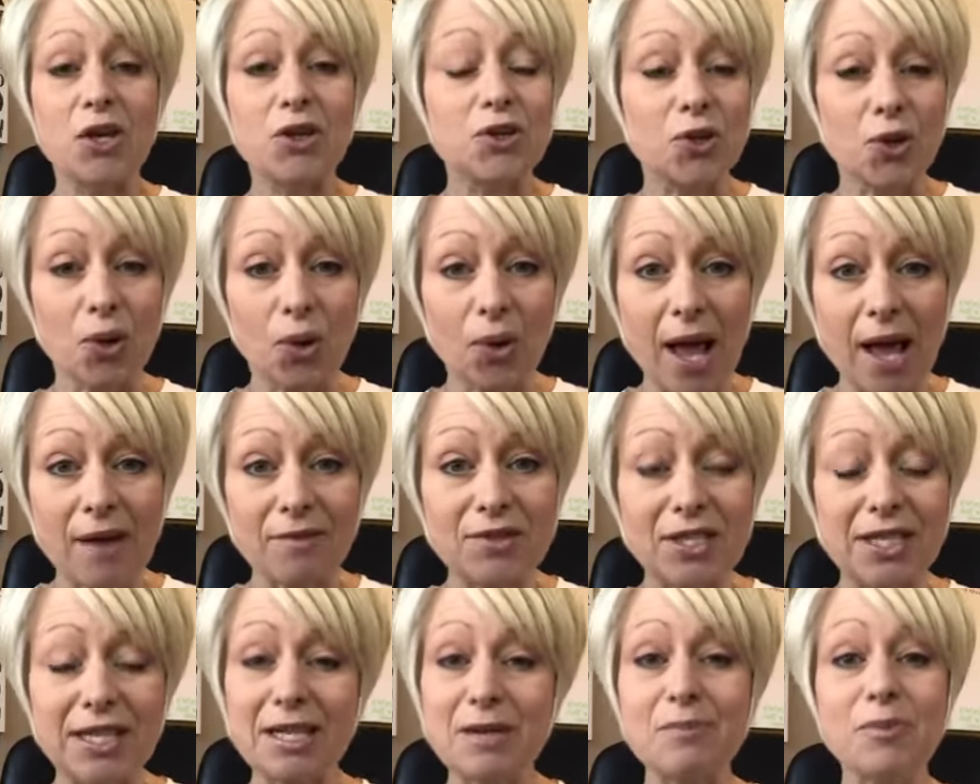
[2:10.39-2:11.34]
You don't
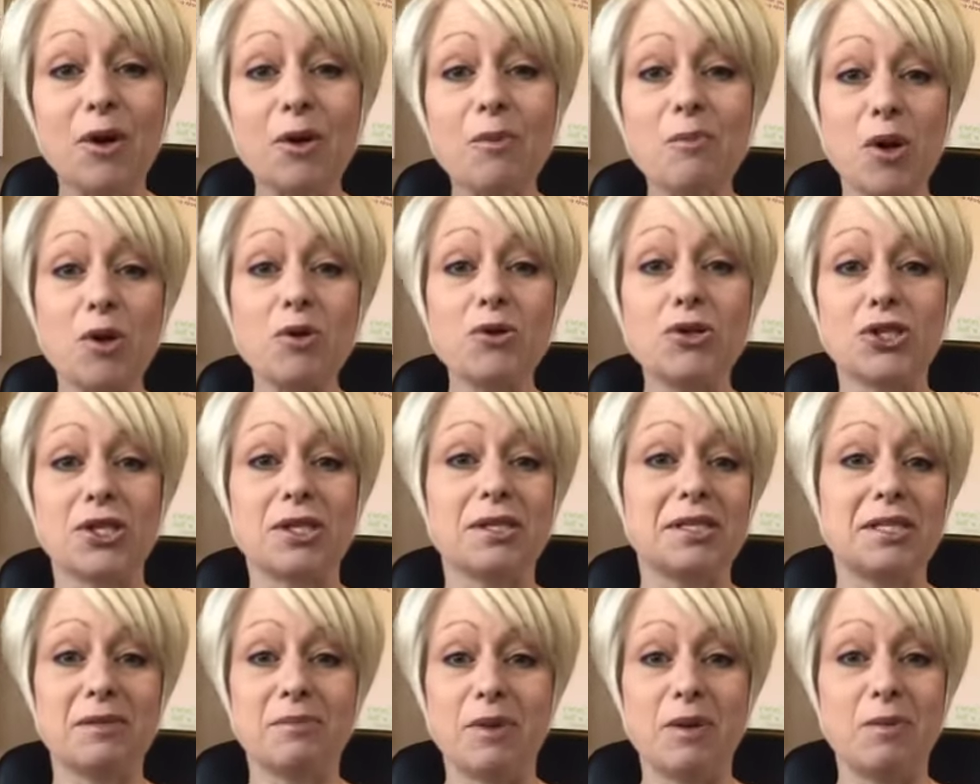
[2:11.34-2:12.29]
have to get a
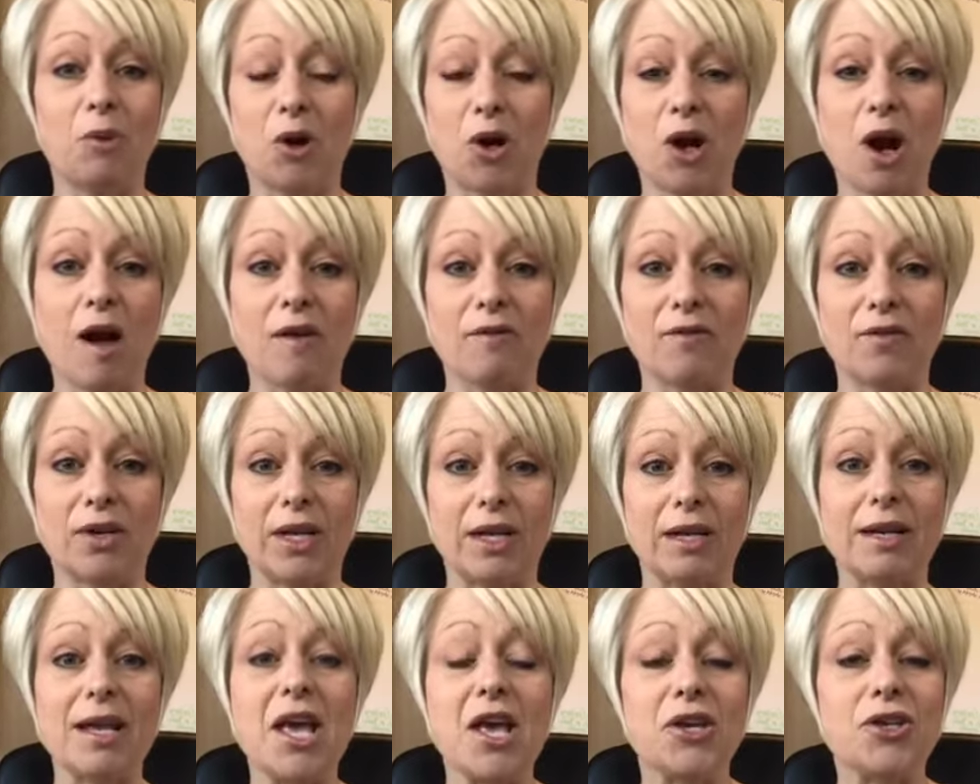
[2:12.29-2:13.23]
promotion to be more
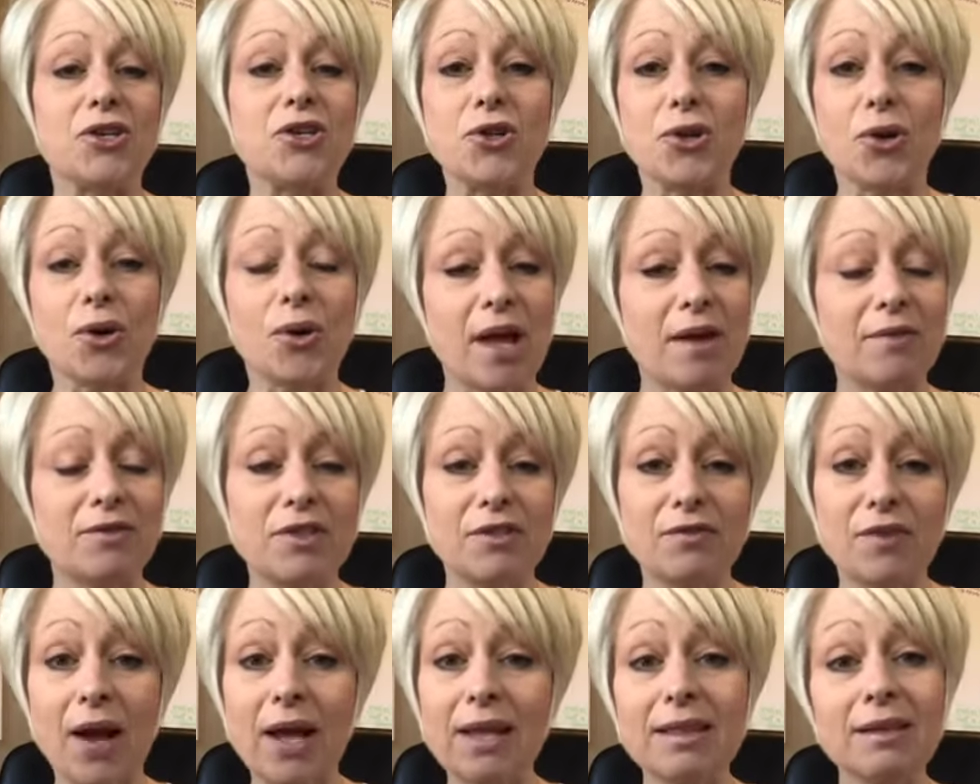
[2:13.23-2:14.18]
confident. You don't have to
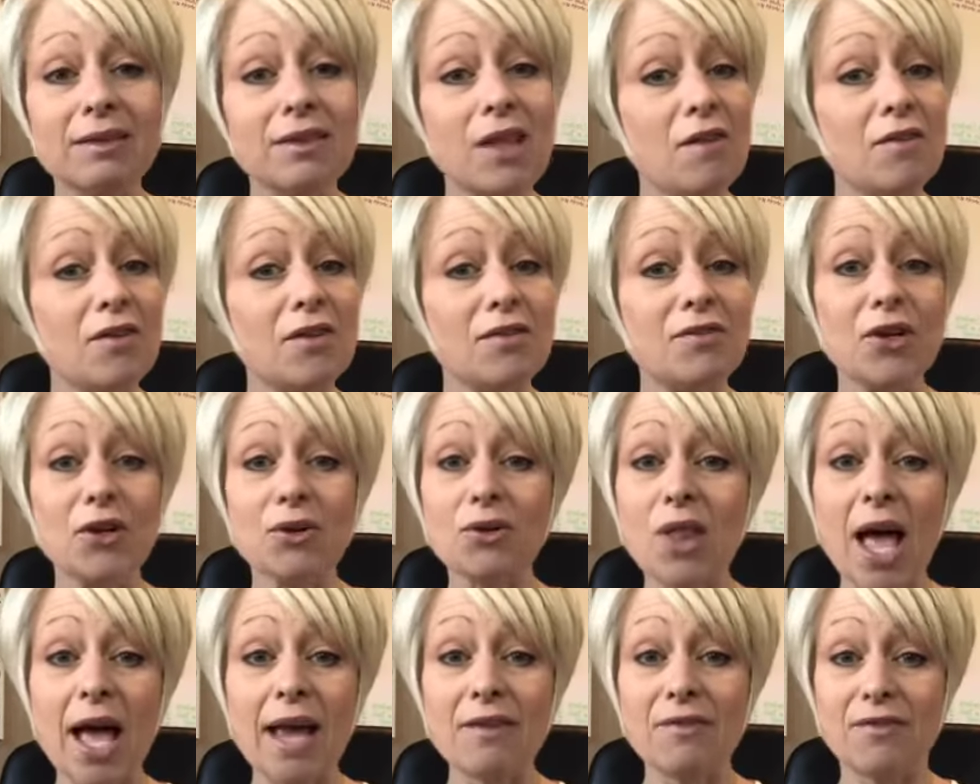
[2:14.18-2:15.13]
find the love of
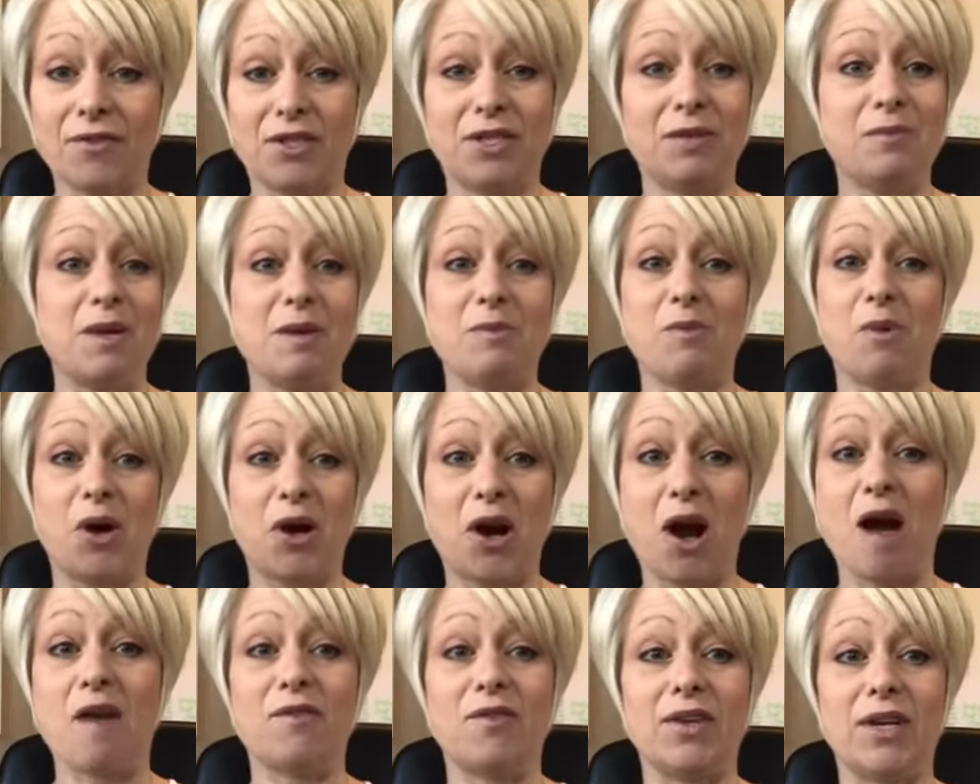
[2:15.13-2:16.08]
your life to be more
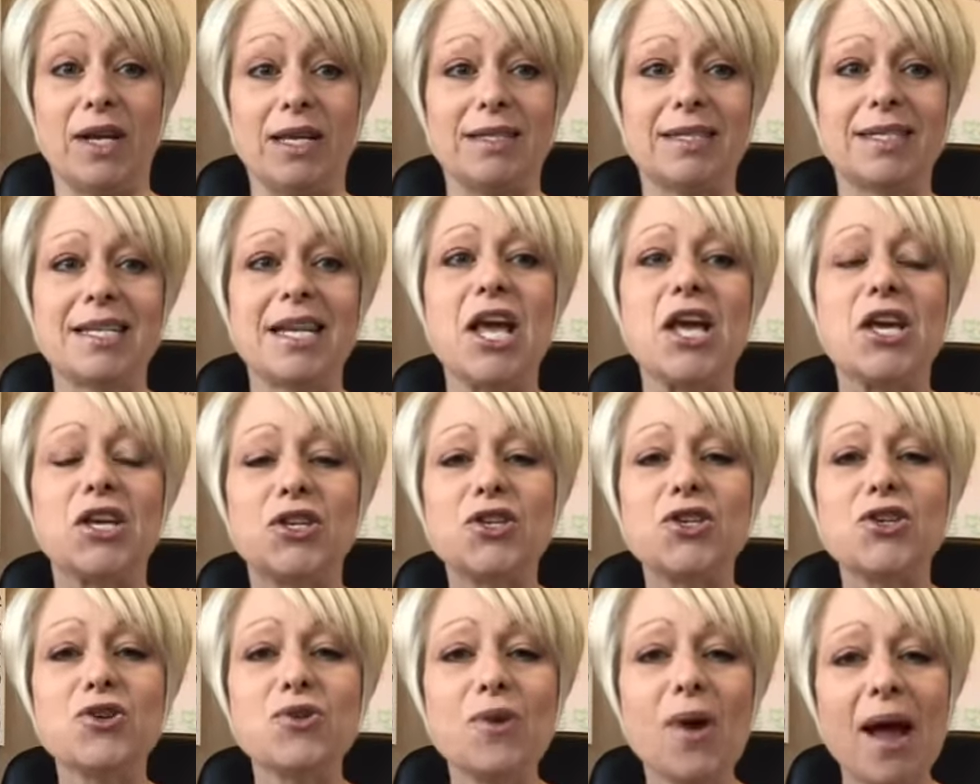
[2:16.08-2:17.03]
confident.
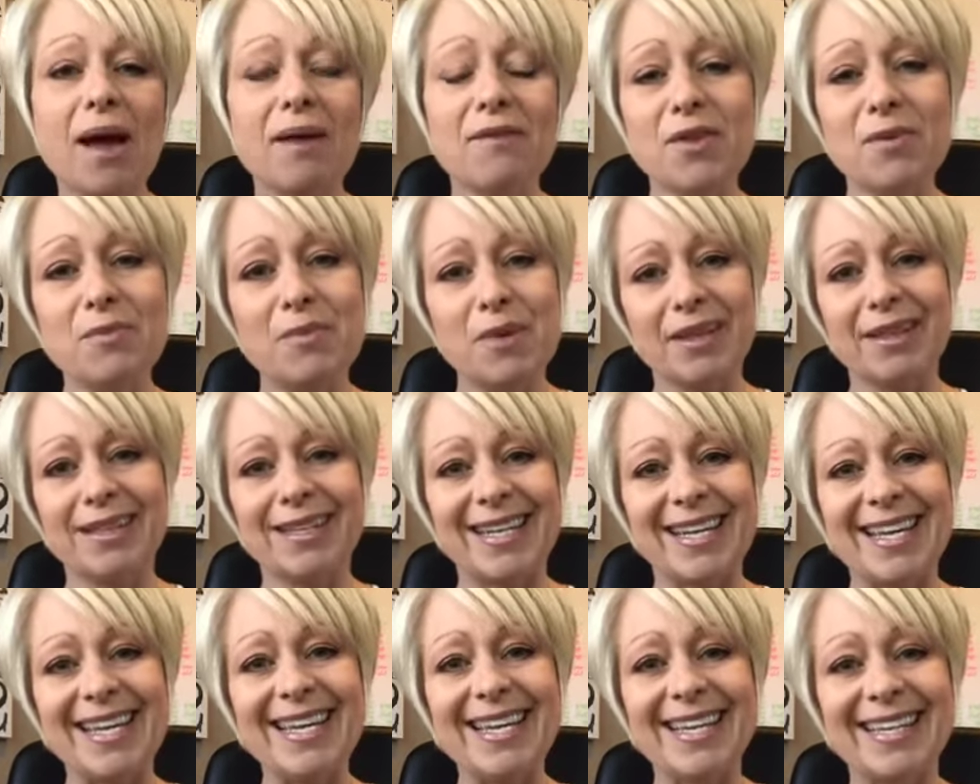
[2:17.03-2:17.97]
You have the
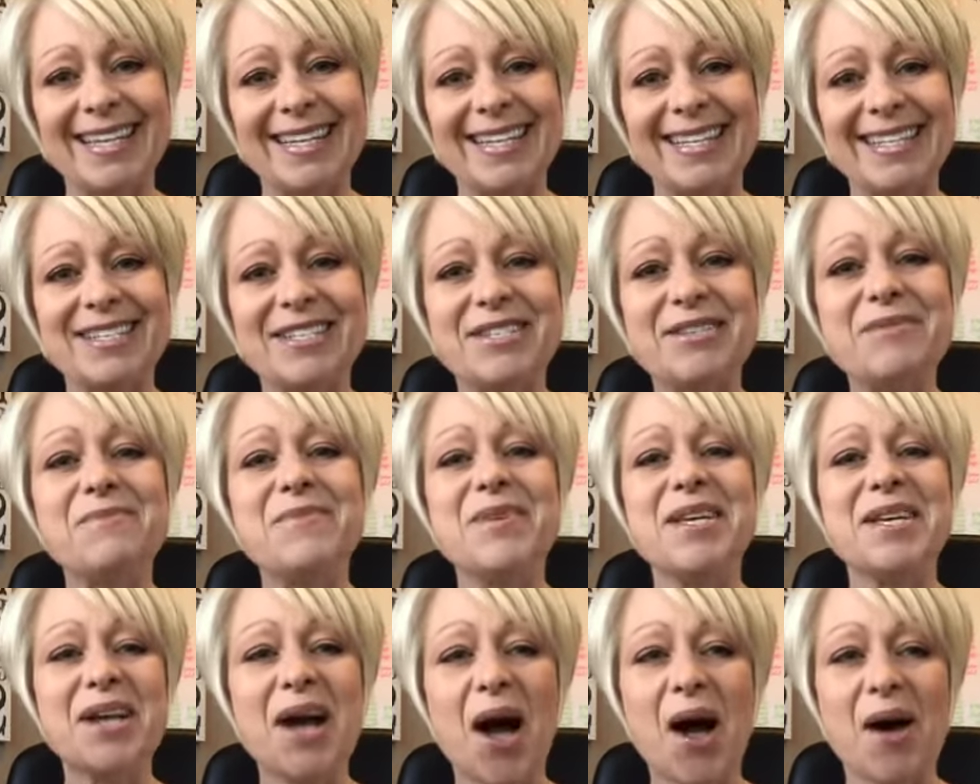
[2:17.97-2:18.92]
ability to
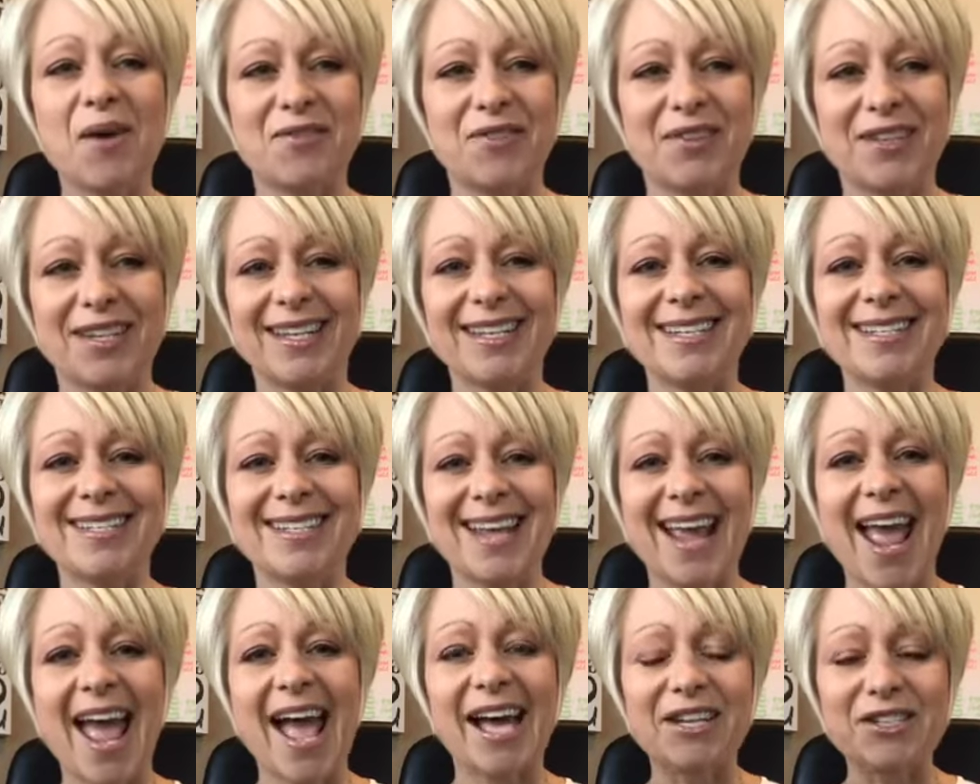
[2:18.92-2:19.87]
be confident
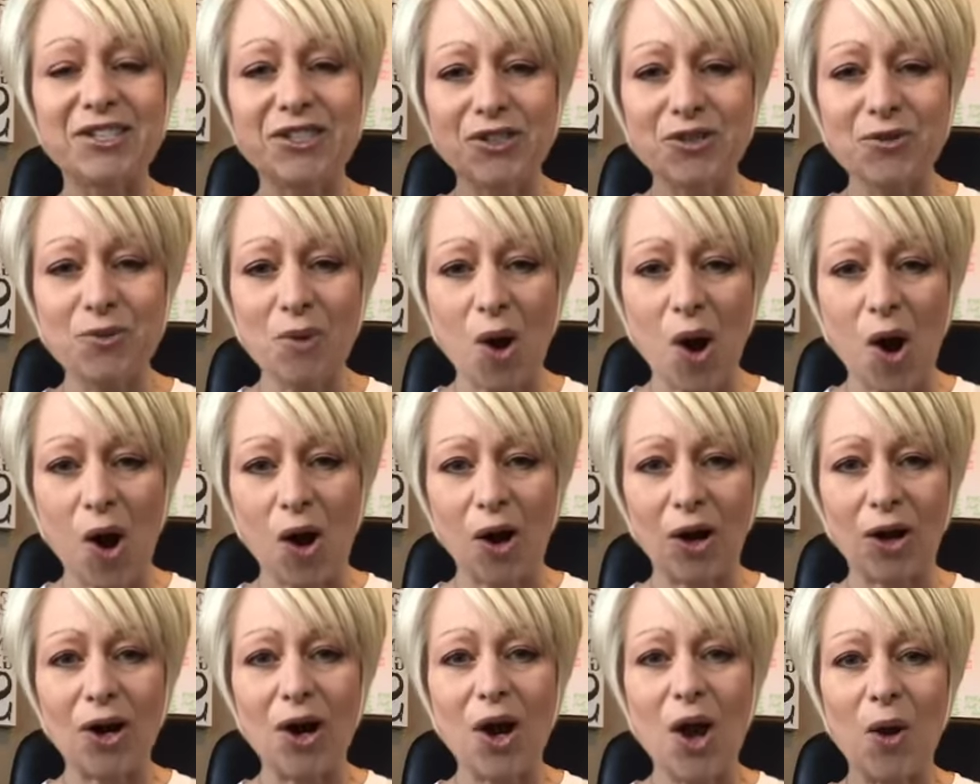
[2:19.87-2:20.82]
as you
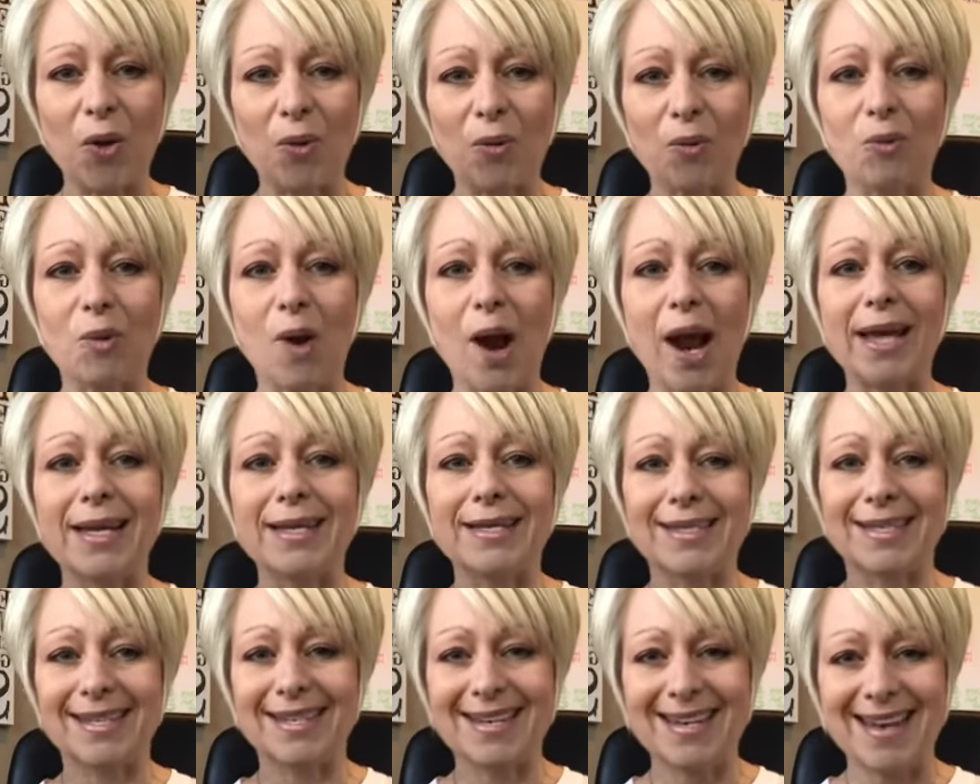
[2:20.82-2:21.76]
are
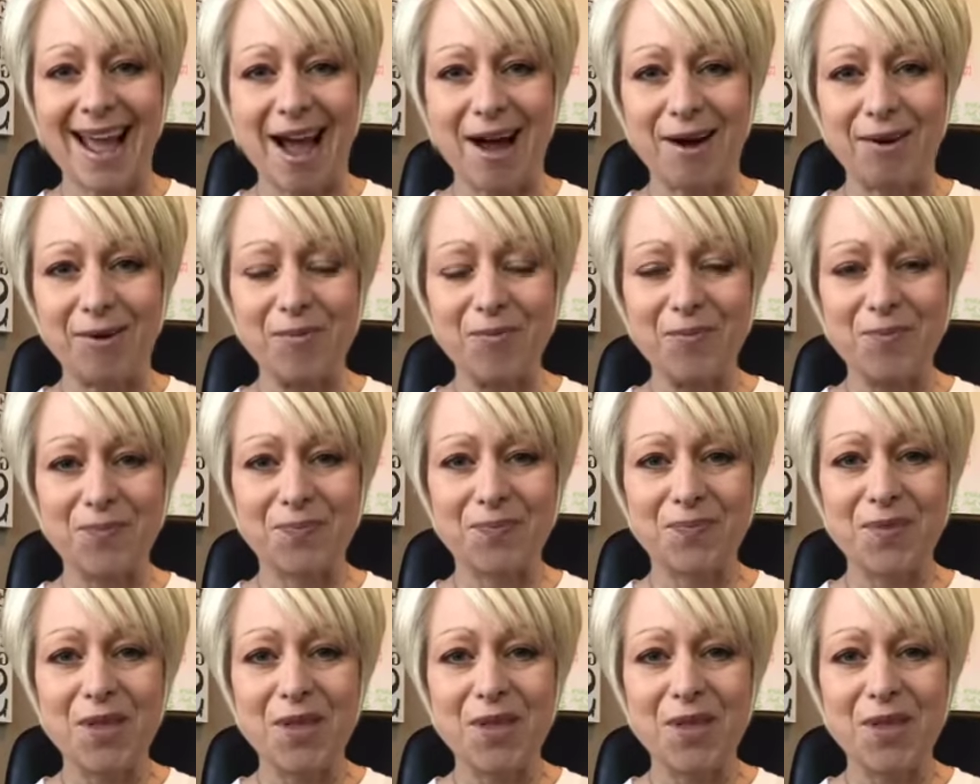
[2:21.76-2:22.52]
right now.